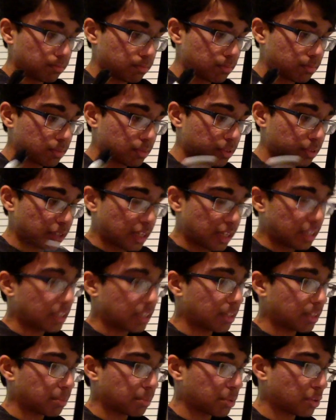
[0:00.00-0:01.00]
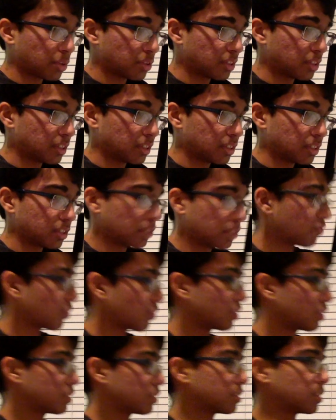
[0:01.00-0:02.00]
creating proteins. Your
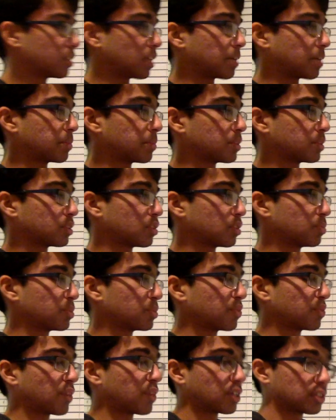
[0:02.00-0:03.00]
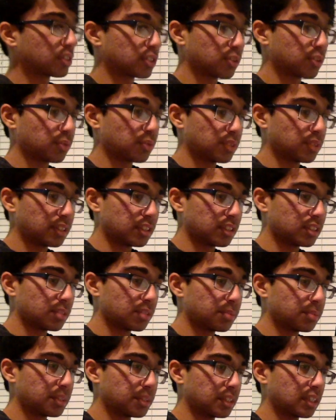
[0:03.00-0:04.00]
first liposome's function would need to
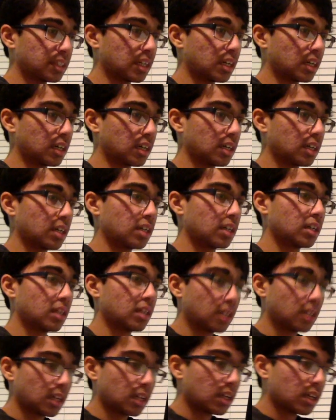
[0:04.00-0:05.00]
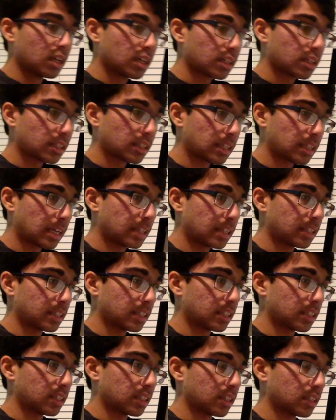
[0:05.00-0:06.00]
be
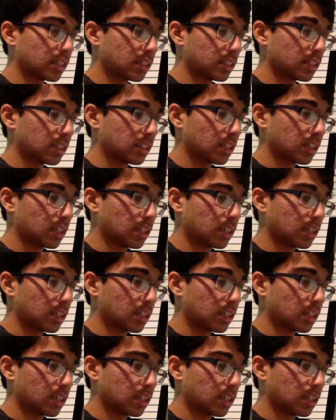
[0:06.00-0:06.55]
getting the